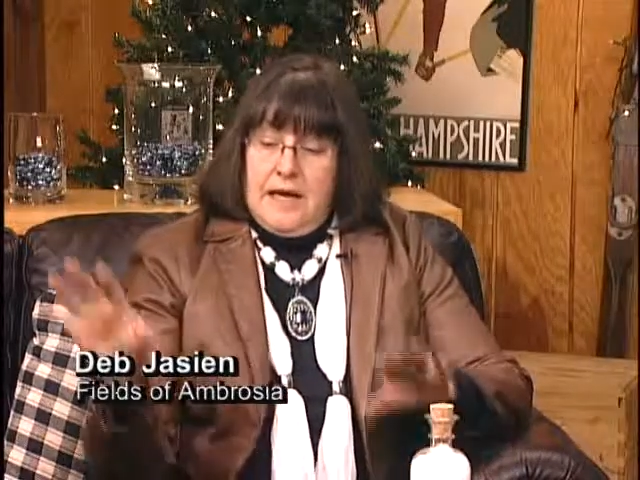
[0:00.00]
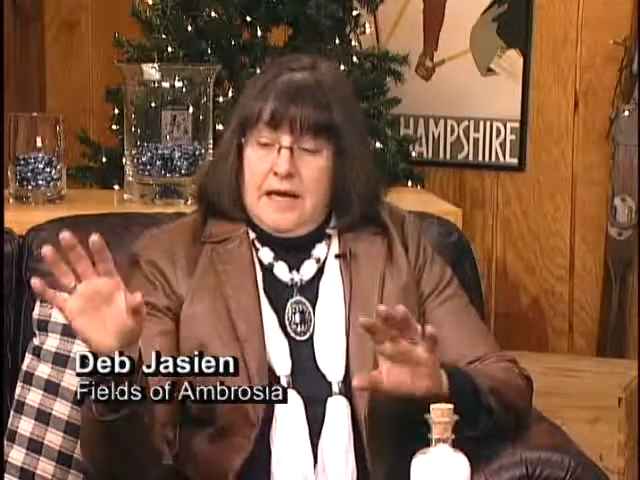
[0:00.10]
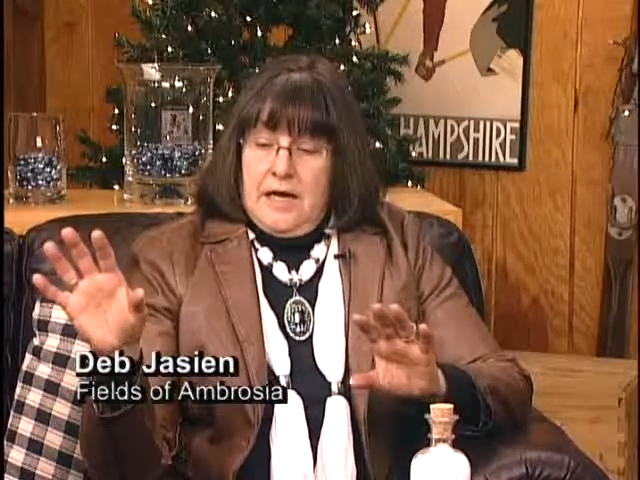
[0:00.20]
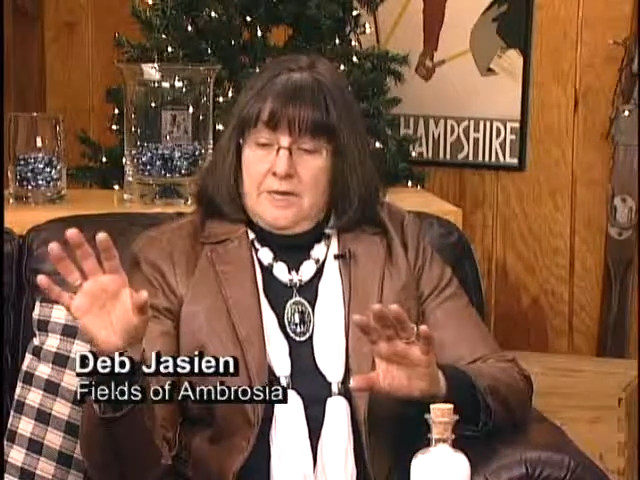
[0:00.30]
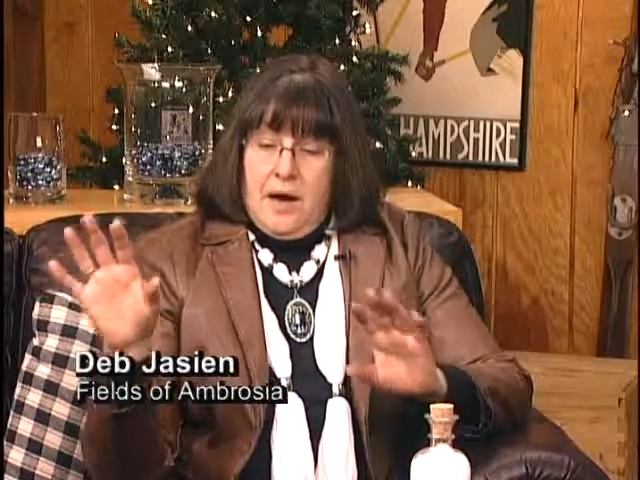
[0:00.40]

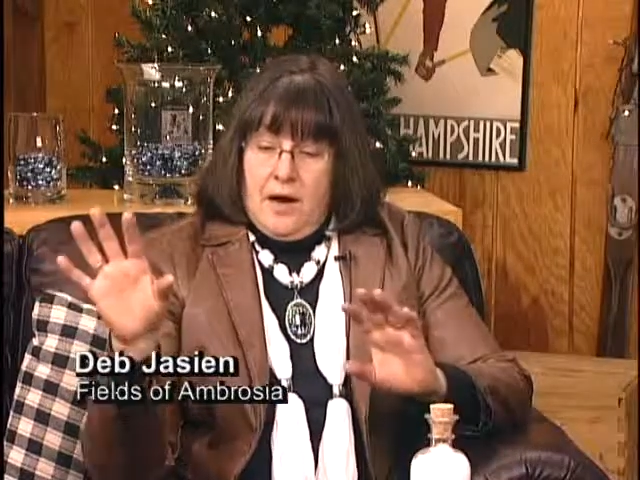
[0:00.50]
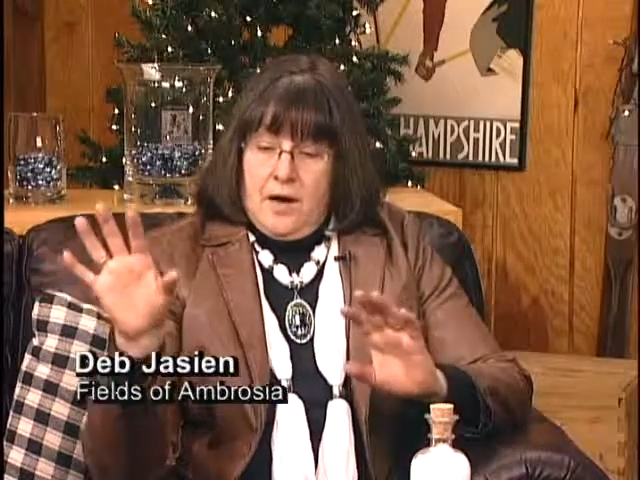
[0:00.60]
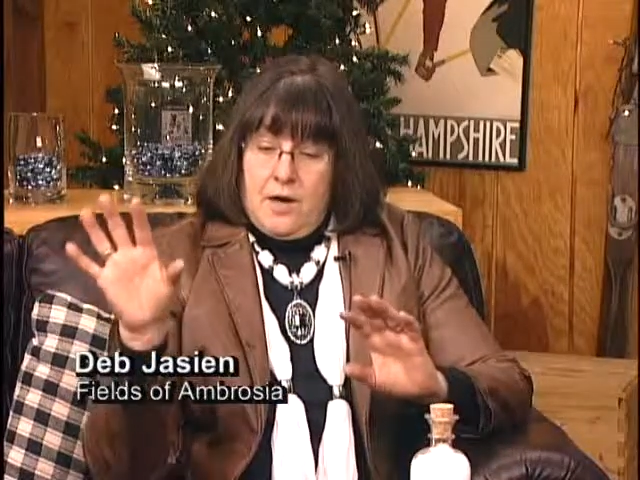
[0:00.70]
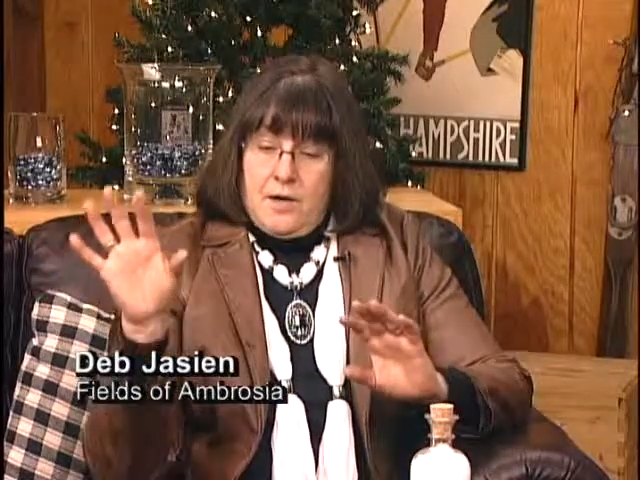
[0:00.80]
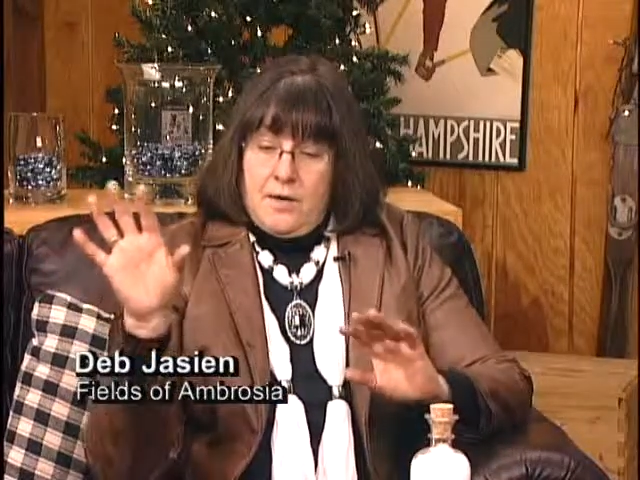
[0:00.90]

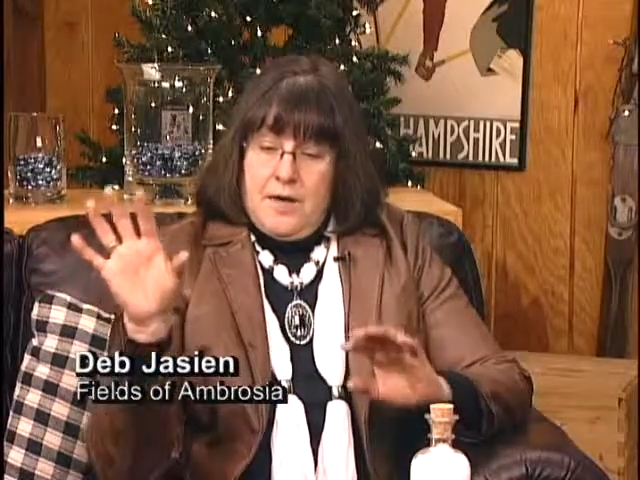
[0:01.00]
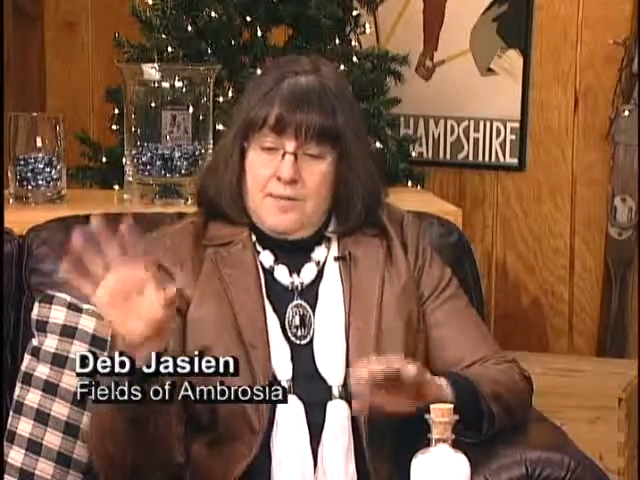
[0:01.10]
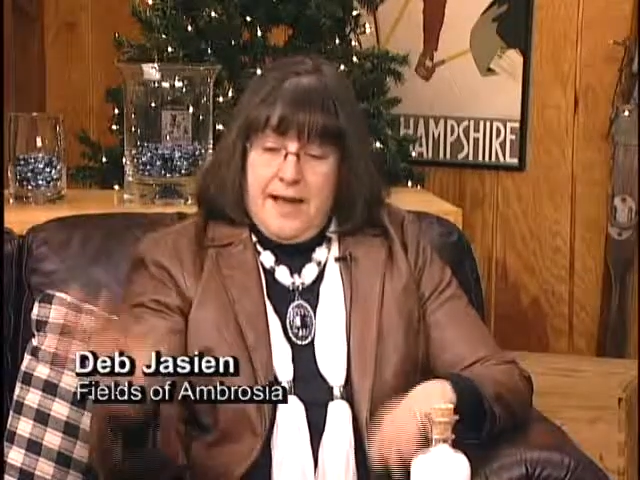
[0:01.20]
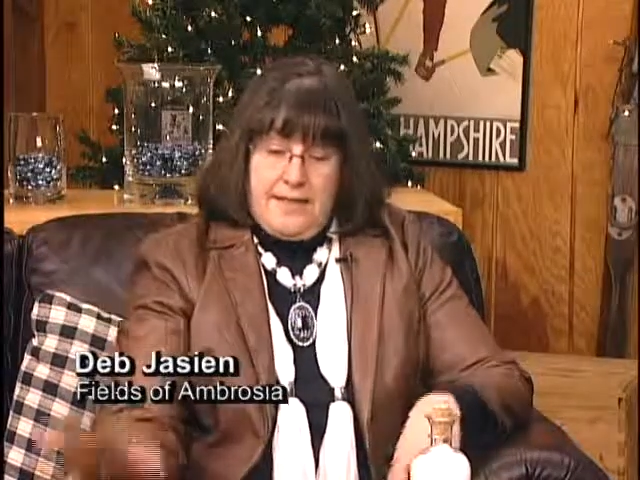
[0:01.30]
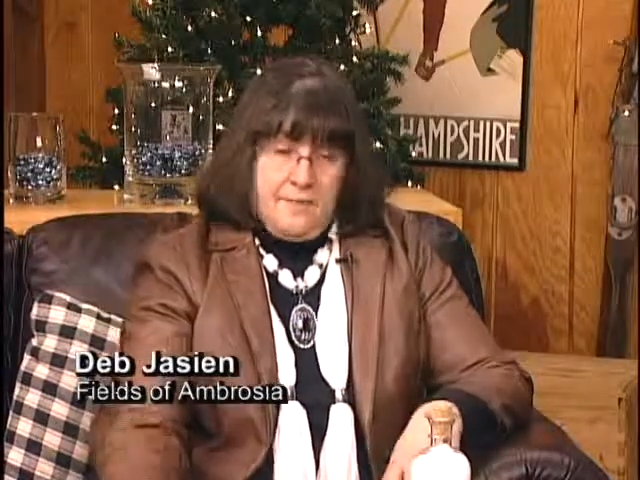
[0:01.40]
our
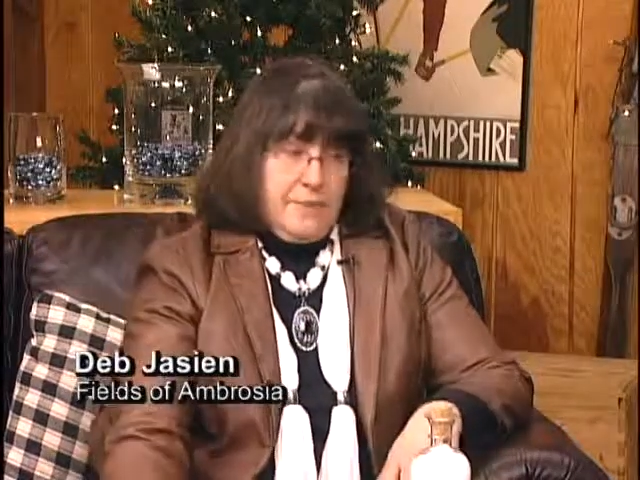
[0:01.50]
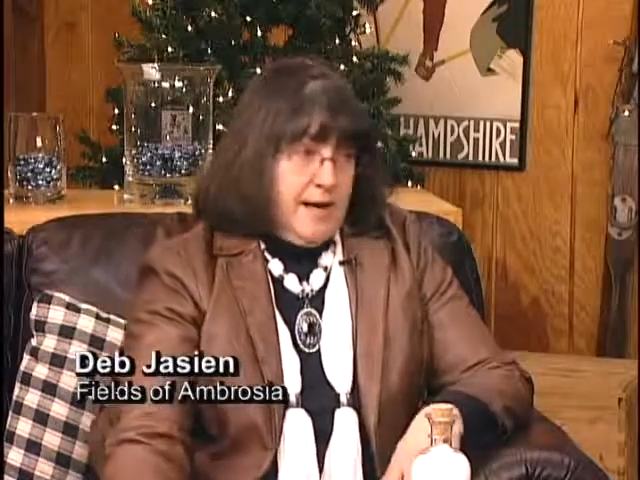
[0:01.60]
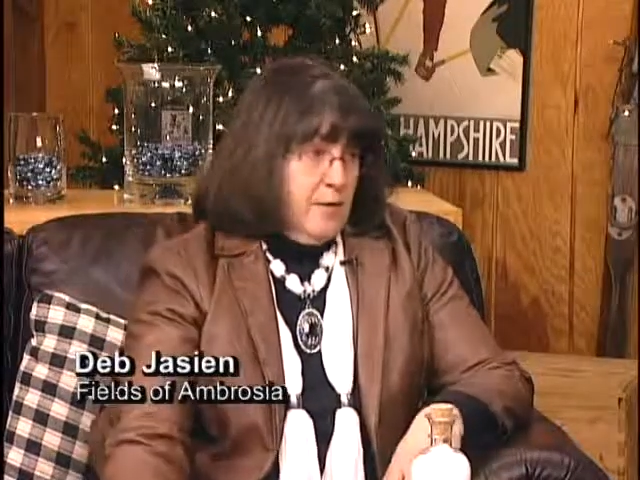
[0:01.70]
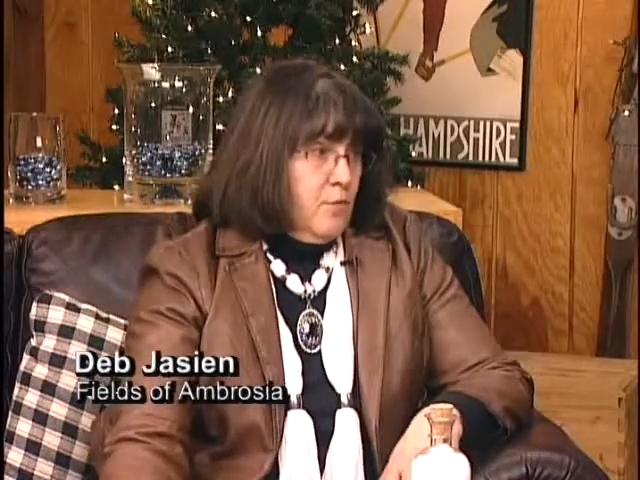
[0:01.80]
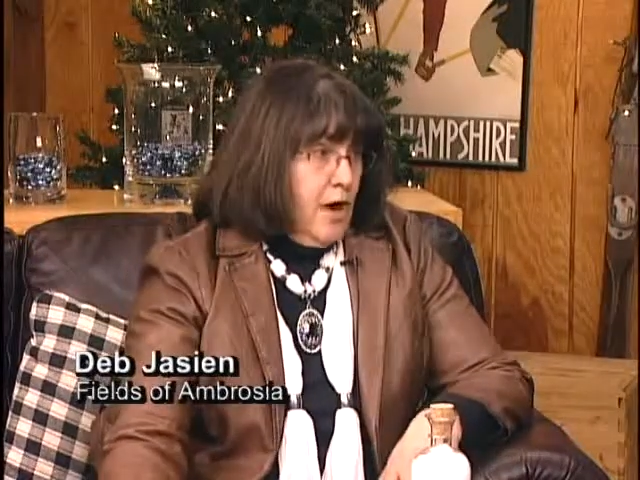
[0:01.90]
bath and
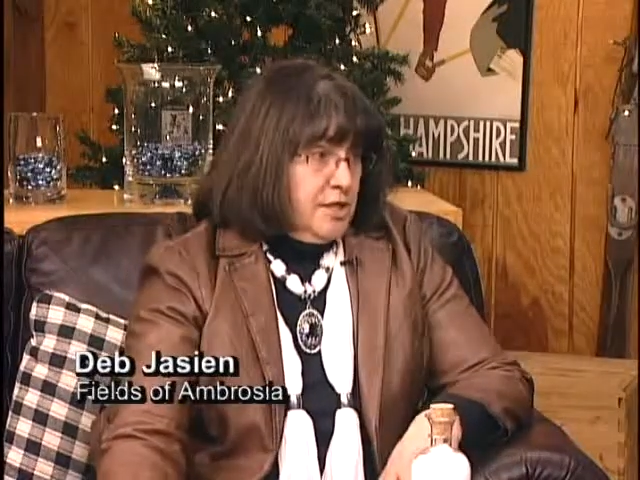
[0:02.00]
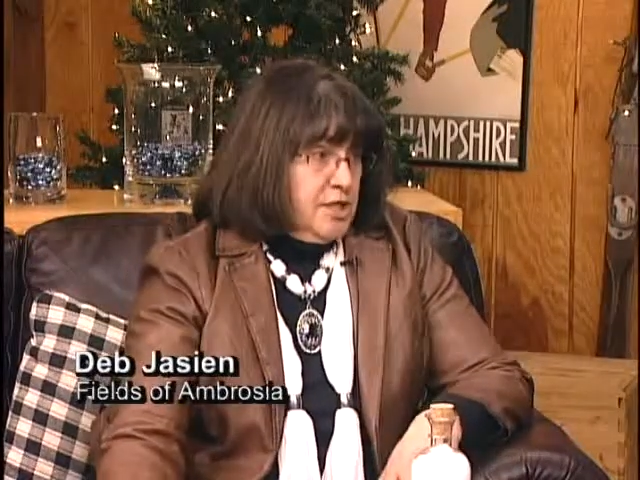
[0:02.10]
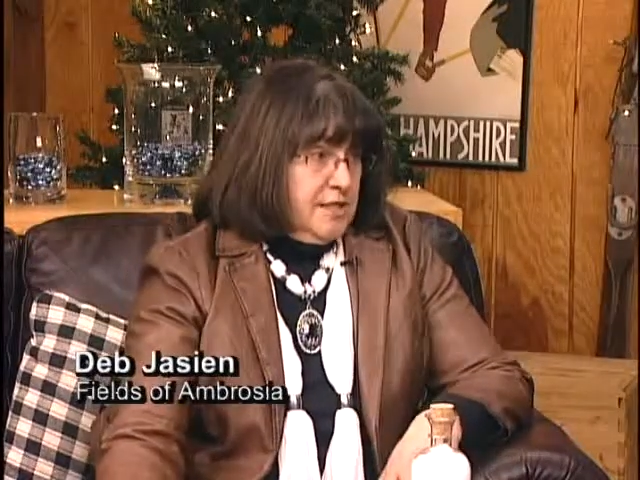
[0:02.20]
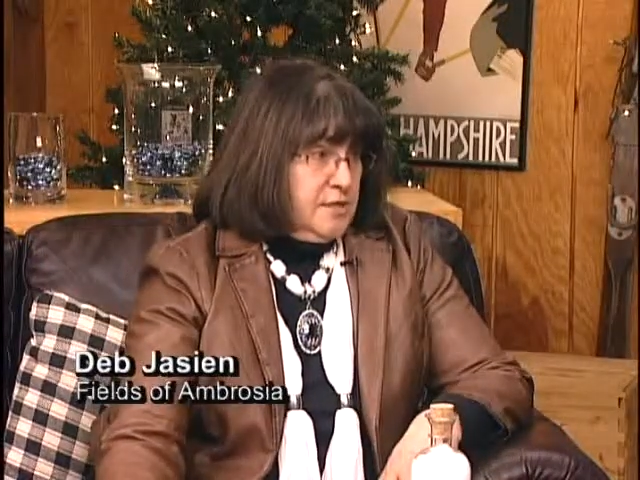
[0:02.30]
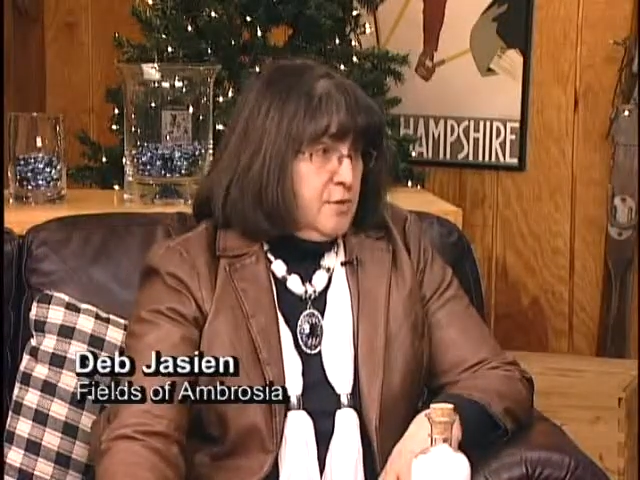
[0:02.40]
body
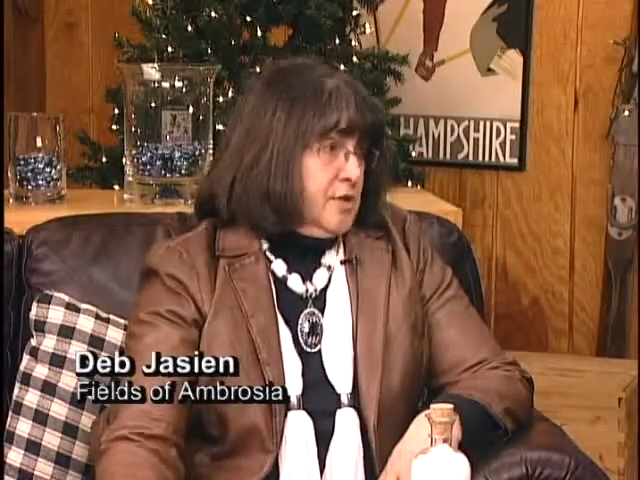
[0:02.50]
washes,